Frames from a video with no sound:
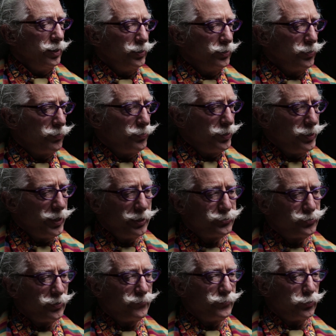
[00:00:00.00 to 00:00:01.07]
You know, the
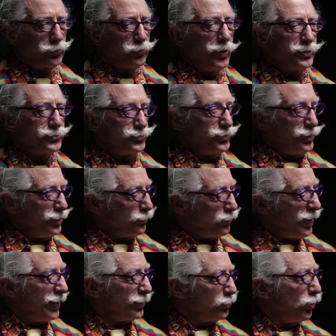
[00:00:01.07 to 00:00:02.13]
nature of your question, and
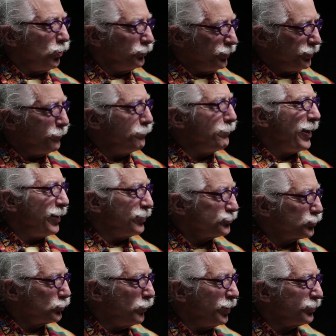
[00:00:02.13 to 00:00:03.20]
why I called it a
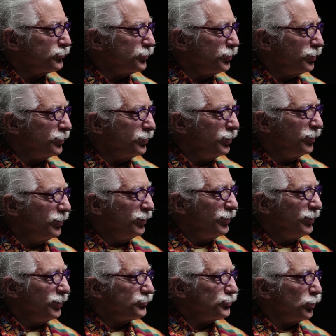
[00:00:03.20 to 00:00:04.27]
man's question,
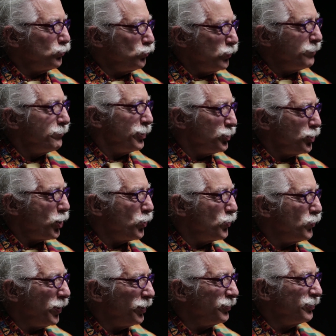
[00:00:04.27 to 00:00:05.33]
is that women know
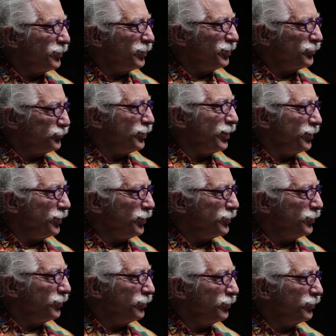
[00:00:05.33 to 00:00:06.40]
what is needed.
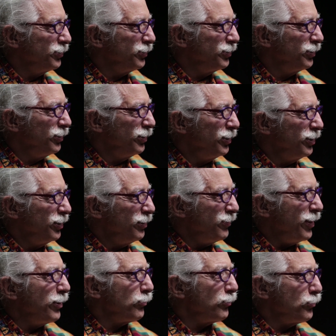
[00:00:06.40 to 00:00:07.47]

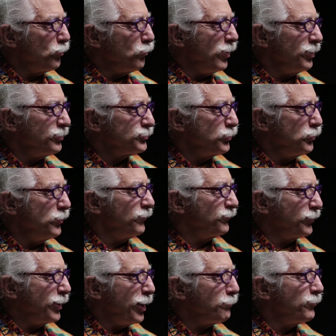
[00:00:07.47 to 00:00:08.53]
They are the ones who
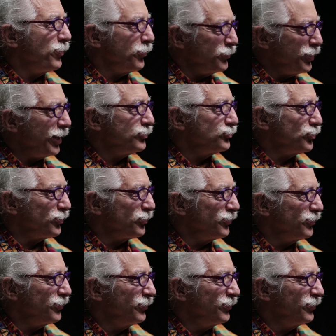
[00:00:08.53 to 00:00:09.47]
have kept their nature.